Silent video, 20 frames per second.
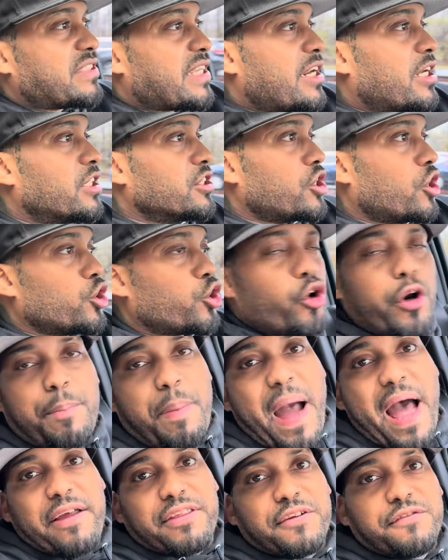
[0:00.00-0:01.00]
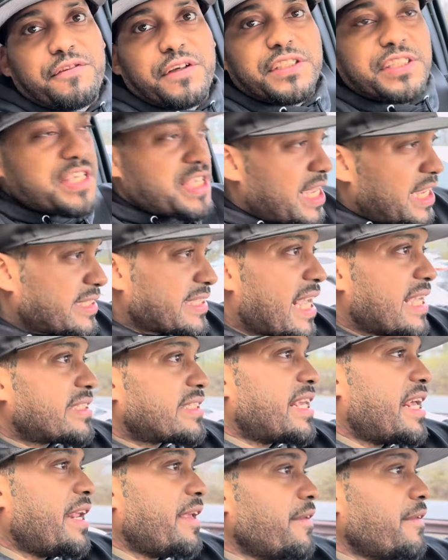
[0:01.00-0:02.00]
in a 130-pound division. Yes, I
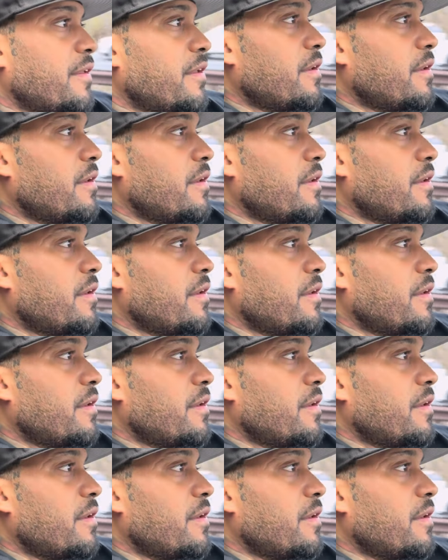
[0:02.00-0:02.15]
said it.